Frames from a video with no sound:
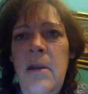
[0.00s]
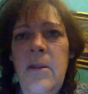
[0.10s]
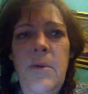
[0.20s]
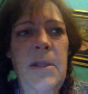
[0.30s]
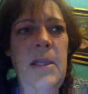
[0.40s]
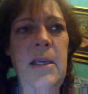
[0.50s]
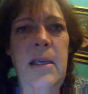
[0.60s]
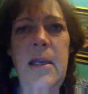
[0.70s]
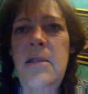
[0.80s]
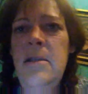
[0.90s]
the one that
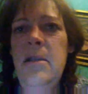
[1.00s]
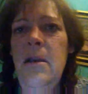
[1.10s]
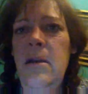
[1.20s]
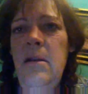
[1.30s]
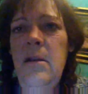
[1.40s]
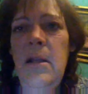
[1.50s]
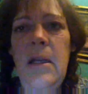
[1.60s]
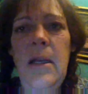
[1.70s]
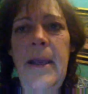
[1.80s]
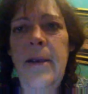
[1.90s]
gets the, the
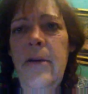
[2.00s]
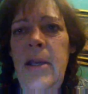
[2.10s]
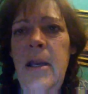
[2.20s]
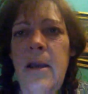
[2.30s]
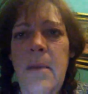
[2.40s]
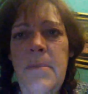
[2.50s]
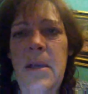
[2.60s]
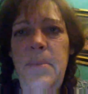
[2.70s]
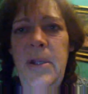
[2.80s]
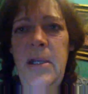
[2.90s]
little area and comes
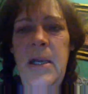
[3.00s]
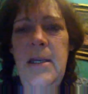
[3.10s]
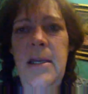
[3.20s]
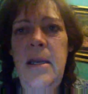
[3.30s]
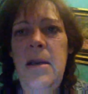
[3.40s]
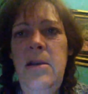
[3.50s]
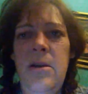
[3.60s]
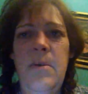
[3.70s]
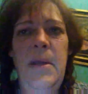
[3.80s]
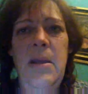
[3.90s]
up with an idea.
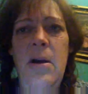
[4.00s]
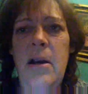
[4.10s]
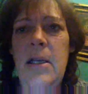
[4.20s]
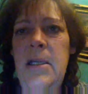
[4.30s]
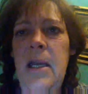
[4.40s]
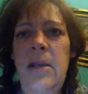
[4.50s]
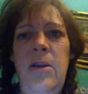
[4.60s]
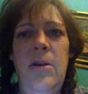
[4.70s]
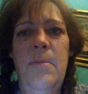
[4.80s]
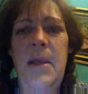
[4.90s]
You can be the architect.
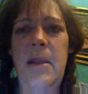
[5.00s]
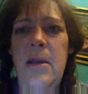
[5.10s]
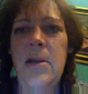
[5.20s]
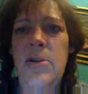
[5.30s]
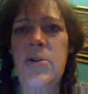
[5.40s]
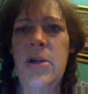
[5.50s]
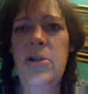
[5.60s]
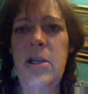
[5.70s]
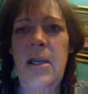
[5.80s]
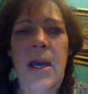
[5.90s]
You can be the
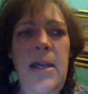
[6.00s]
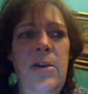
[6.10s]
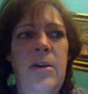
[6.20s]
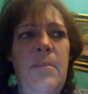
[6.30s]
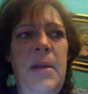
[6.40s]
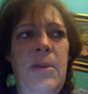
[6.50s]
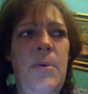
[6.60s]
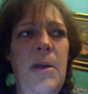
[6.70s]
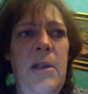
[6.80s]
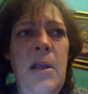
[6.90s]
construction guy. You can be the
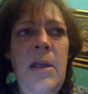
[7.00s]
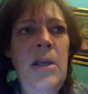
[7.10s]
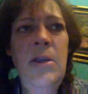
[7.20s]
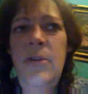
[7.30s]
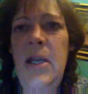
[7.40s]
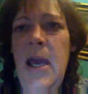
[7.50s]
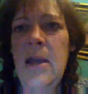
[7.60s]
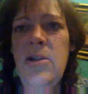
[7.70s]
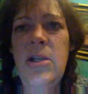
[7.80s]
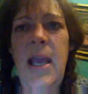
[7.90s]
one that
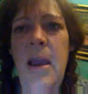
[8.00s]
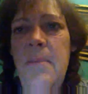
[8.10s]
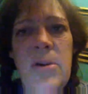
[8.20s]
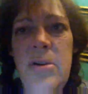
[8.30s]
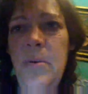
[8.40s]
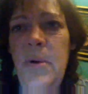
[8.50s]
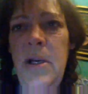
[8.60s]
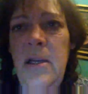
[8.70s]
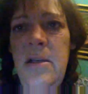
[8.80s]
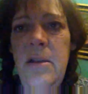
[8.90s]
actually hammers the
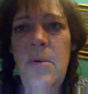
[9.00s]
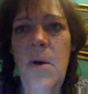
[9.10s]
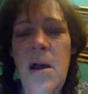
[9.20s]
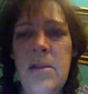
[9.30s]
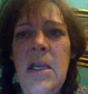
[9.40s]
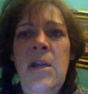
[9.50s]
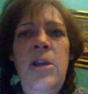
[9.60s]
wood into the walls.